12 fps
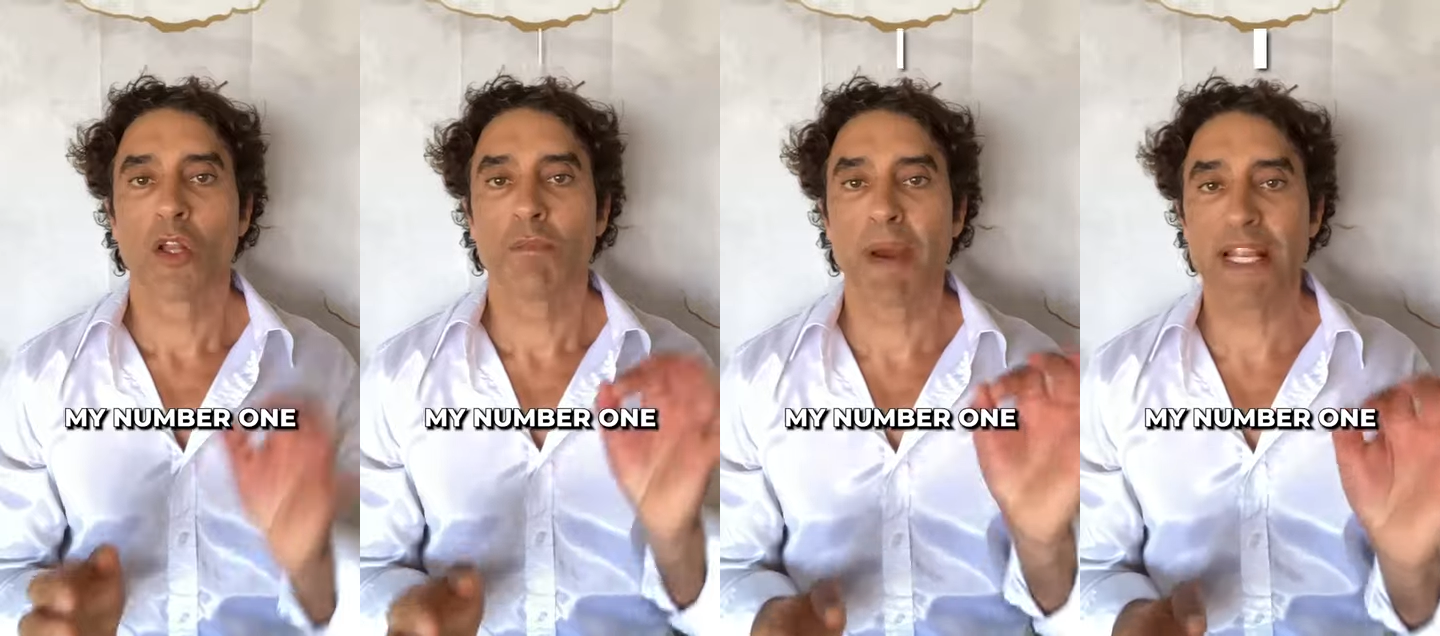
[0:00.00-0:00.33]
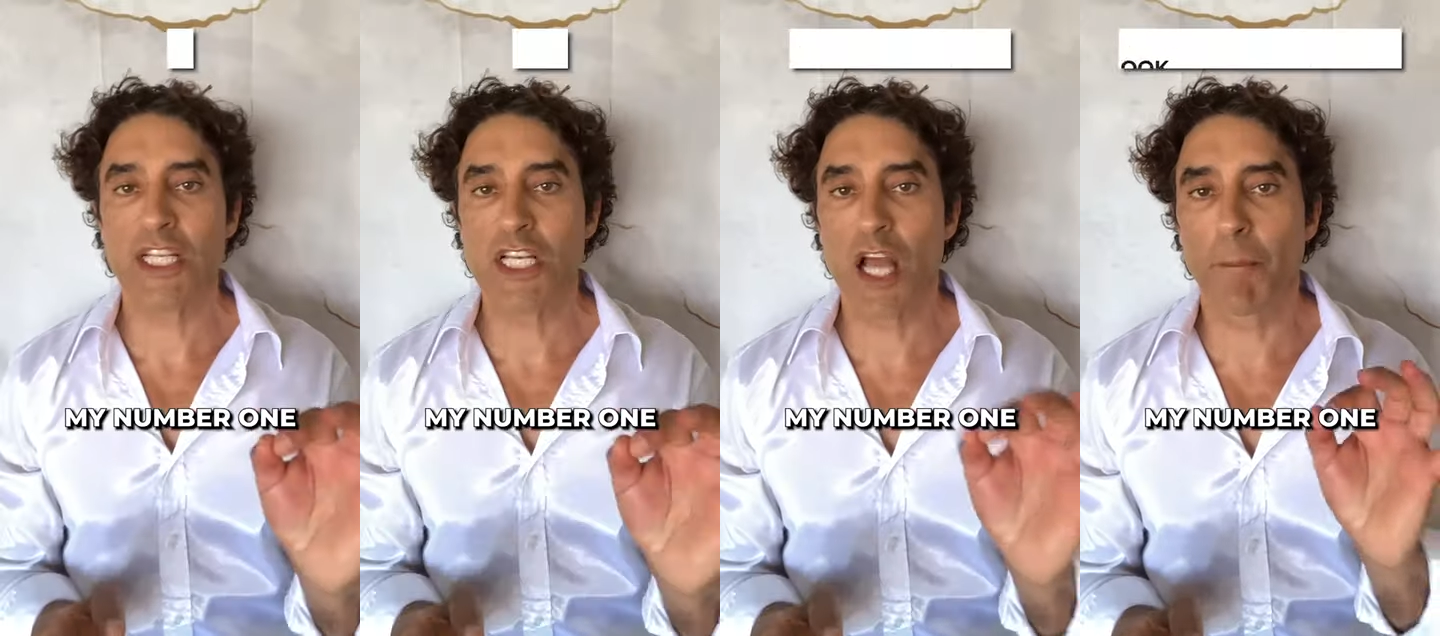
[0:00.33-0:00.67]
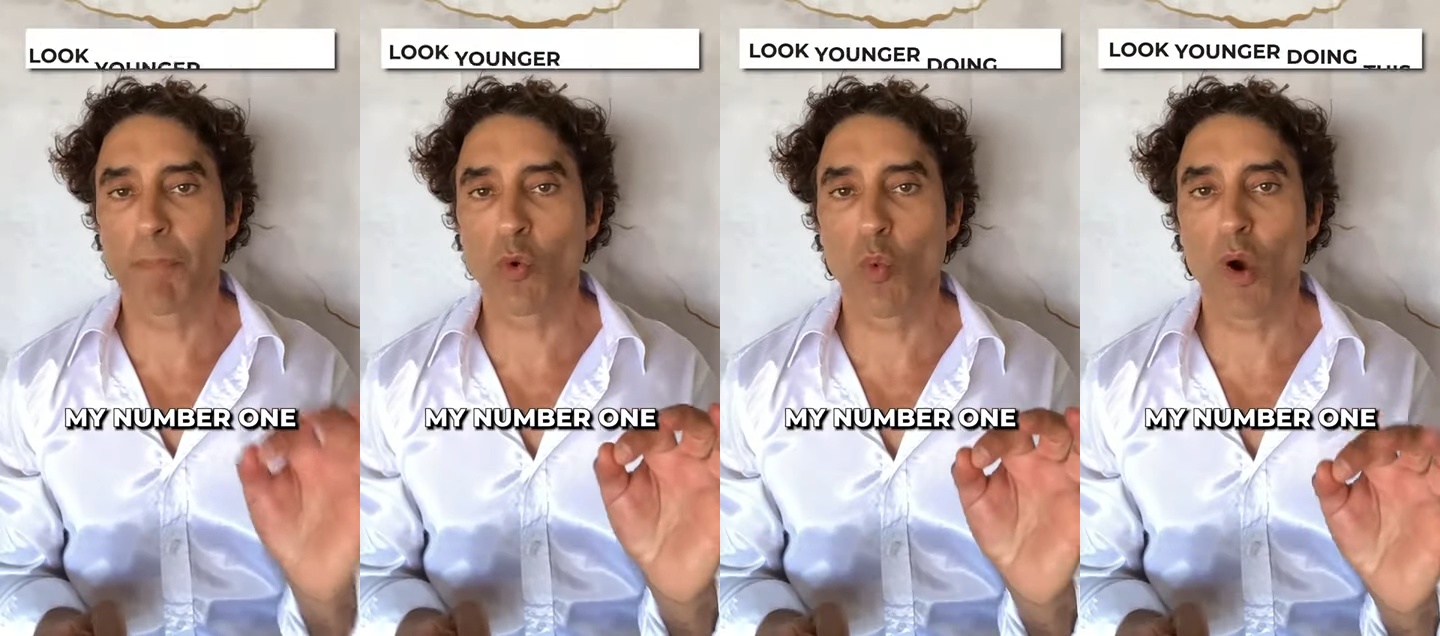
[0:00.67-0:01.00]
My
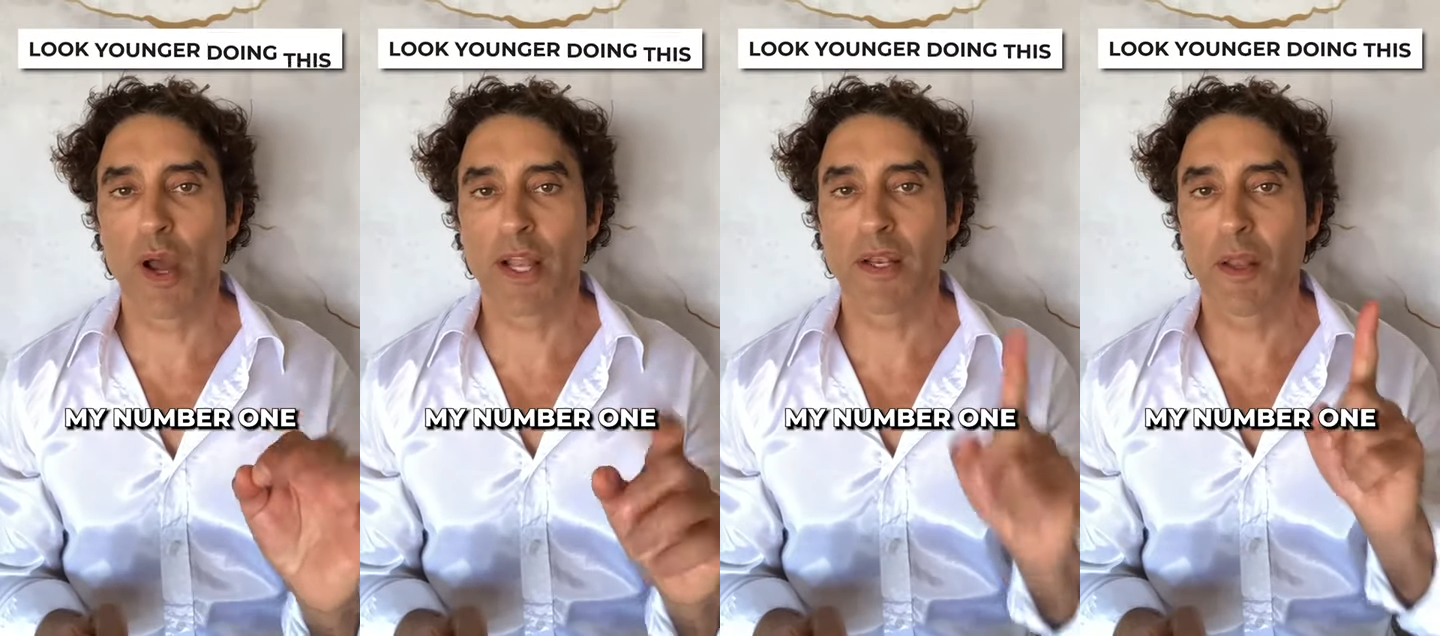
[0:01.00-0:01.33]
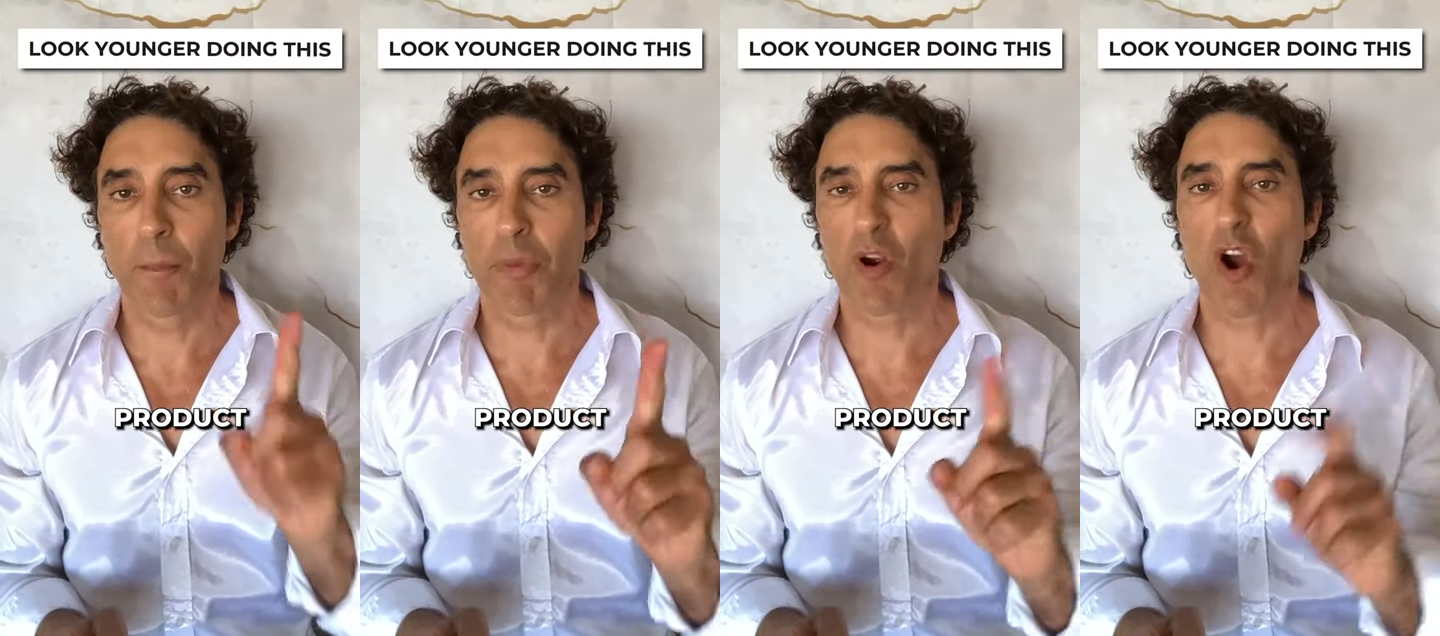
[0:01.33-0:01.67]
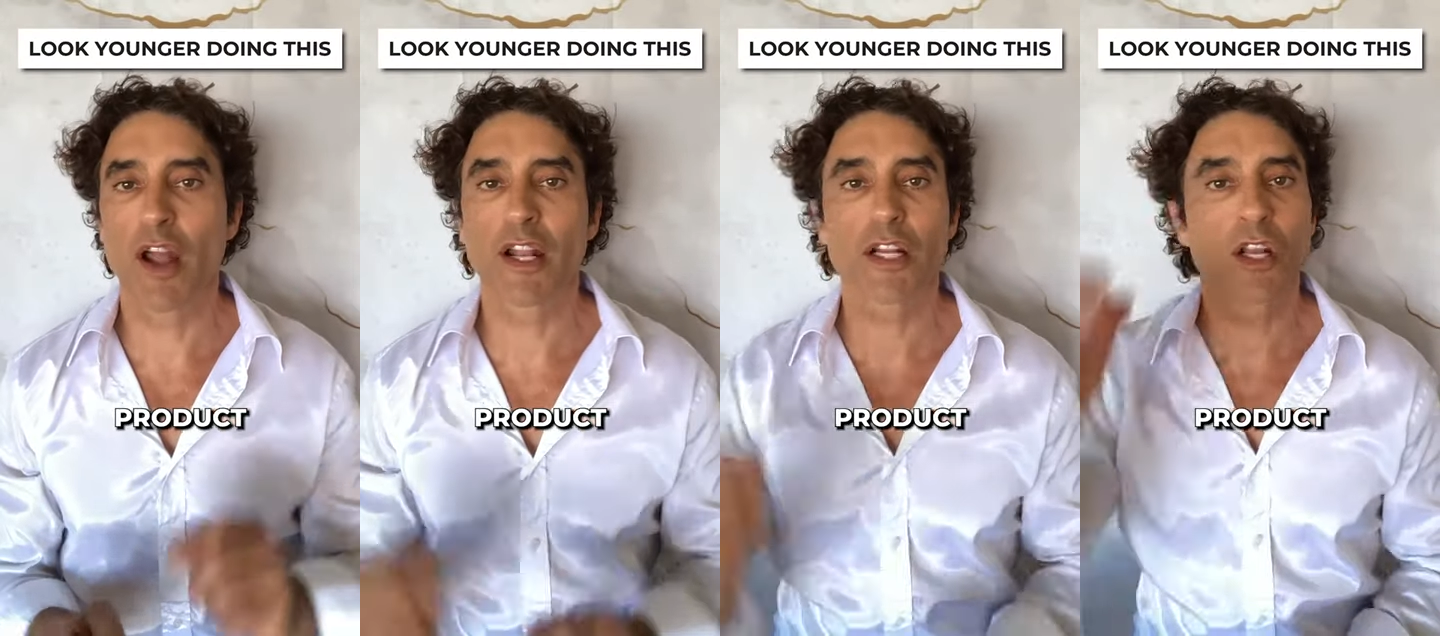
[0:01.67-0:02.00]
number one
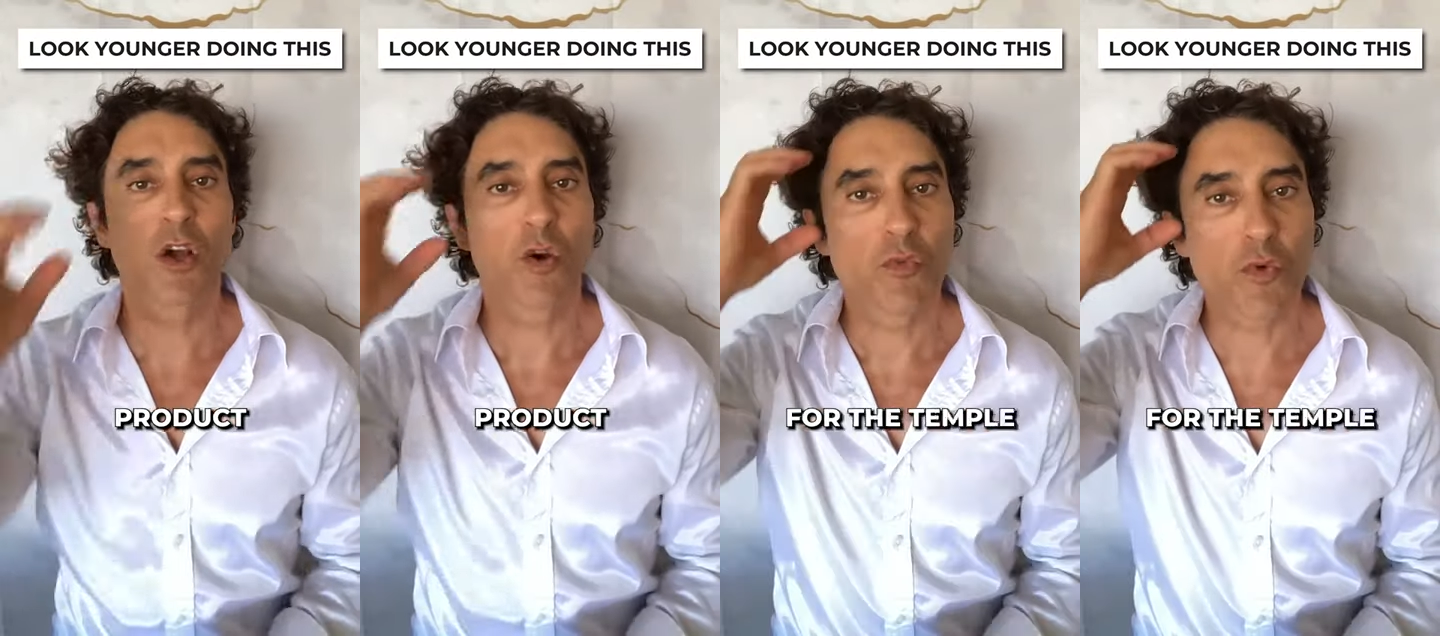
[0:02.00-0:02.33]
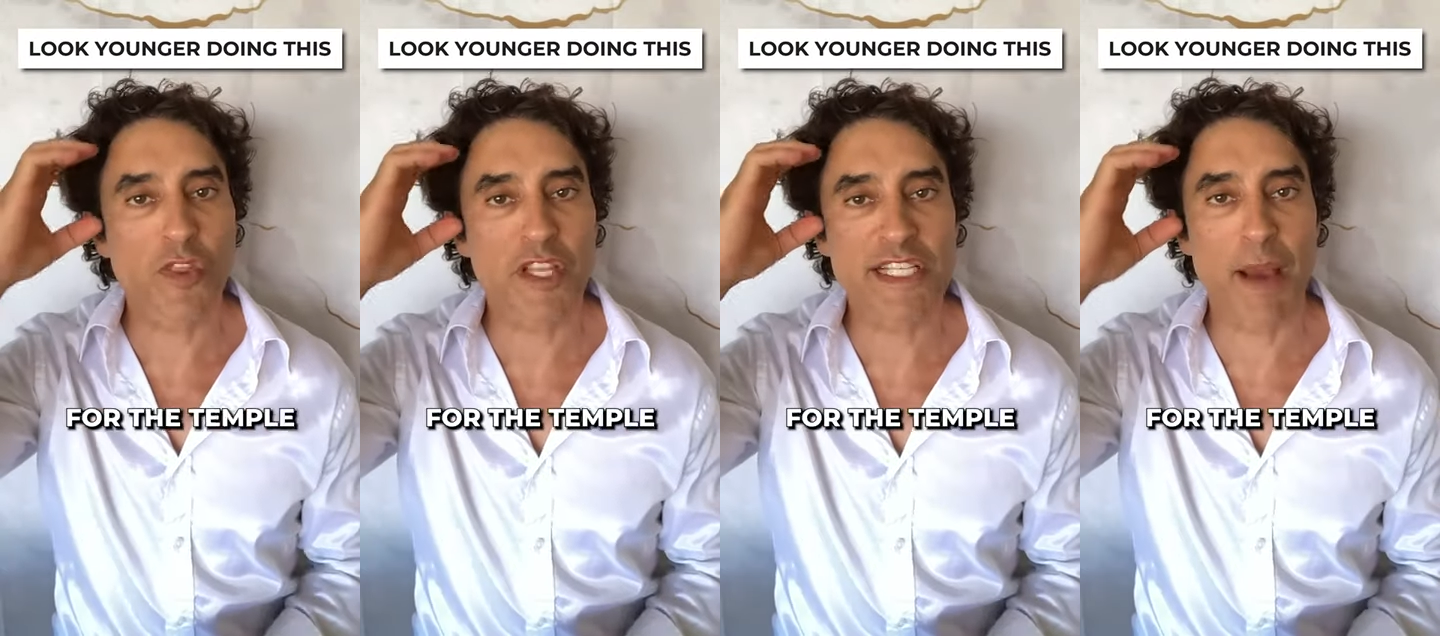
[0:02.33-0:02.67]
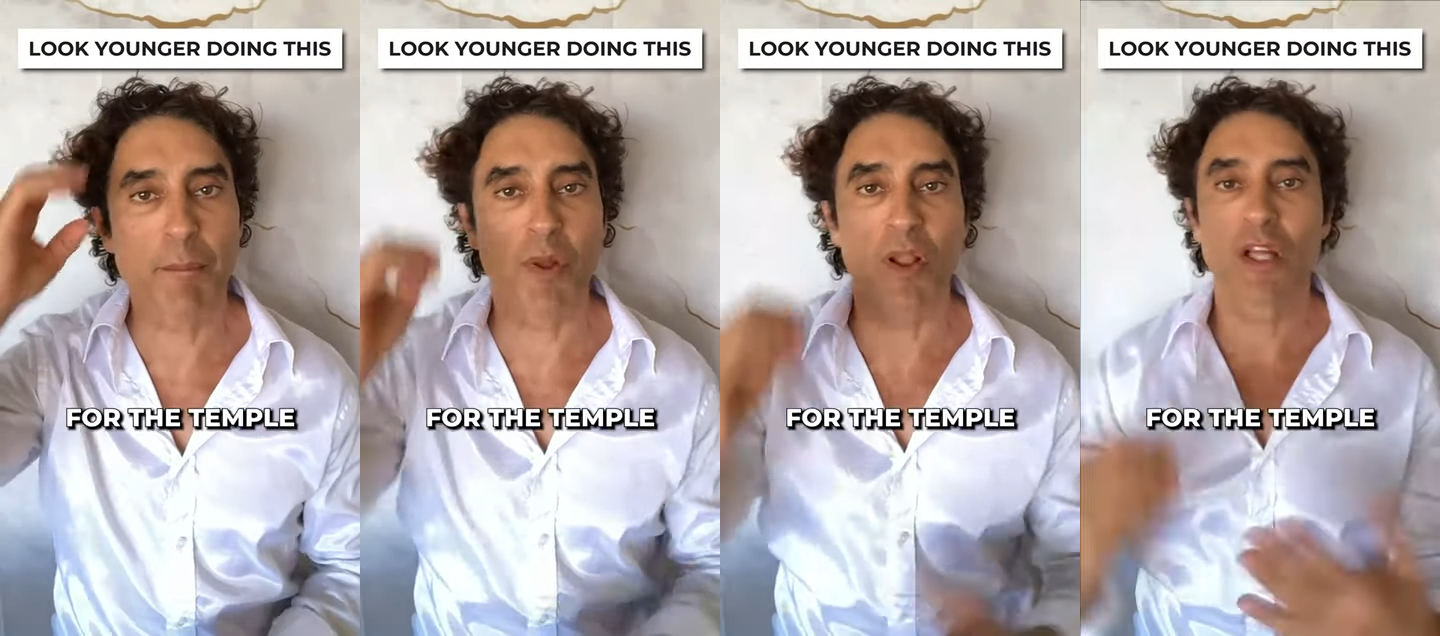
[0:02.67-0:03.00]
product for the
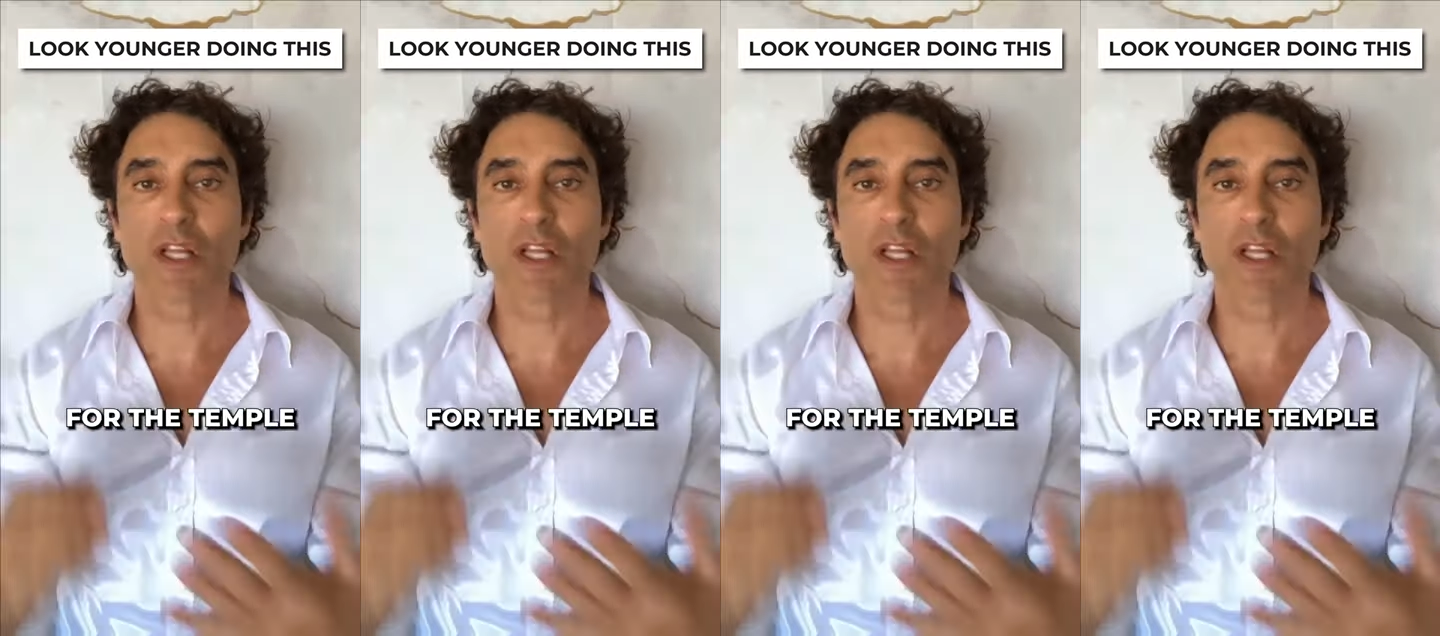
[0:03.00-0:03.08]
temple.